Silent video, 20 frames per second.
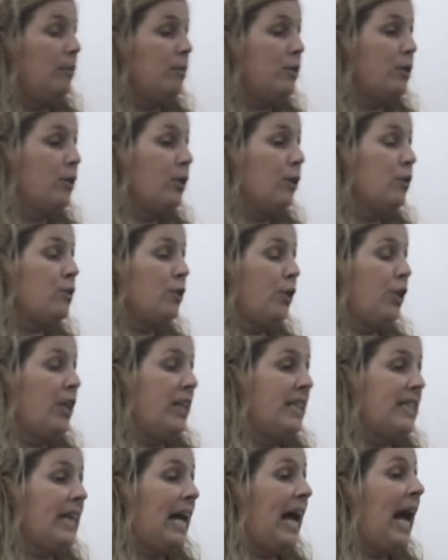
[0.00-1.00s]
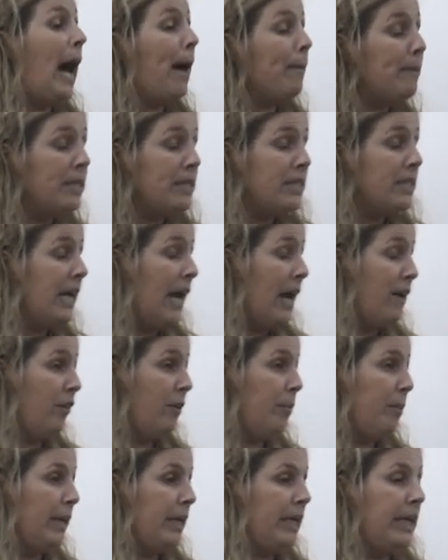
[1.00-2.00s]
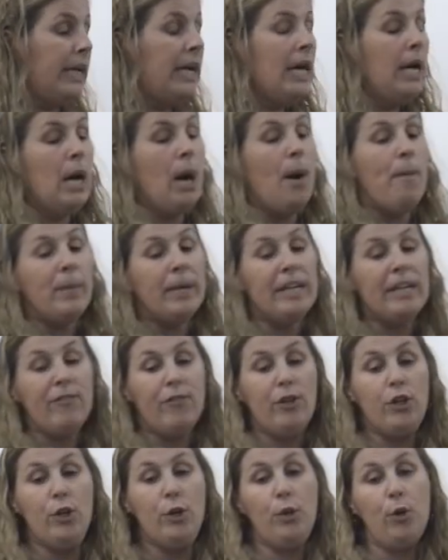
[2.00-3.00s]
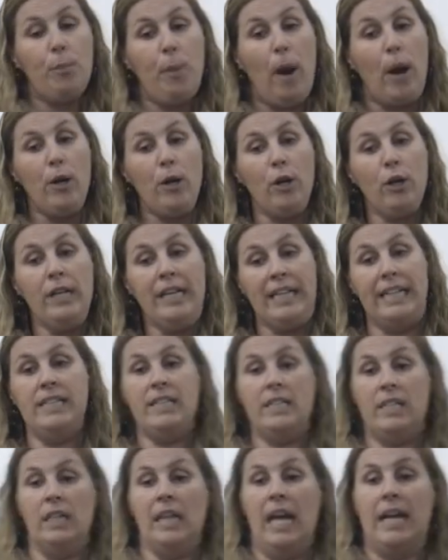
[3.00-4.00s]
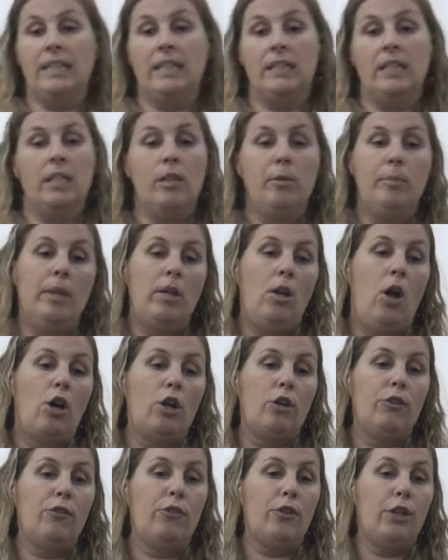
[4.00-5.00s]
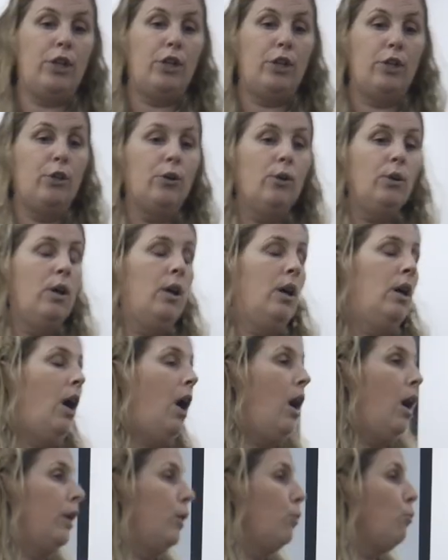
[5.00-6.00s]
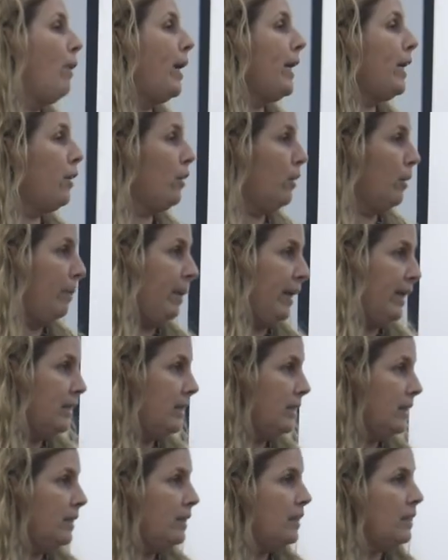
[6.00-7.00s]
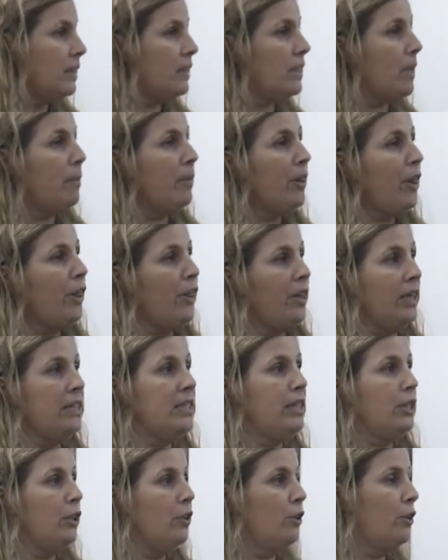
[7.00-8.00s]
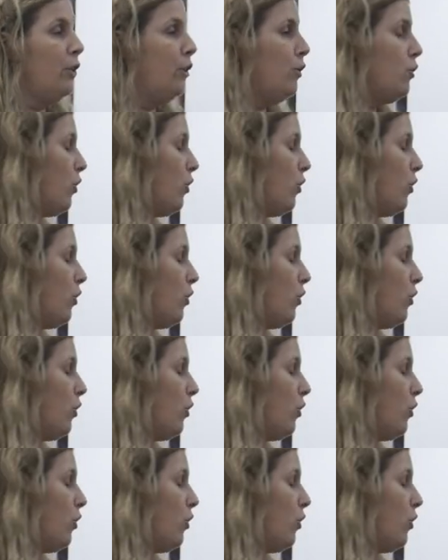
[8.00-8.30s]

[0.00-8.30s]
So those are things that happen to everybody. But if your partner needs to last a little bit longer for you on a regular basis, some of the things that you can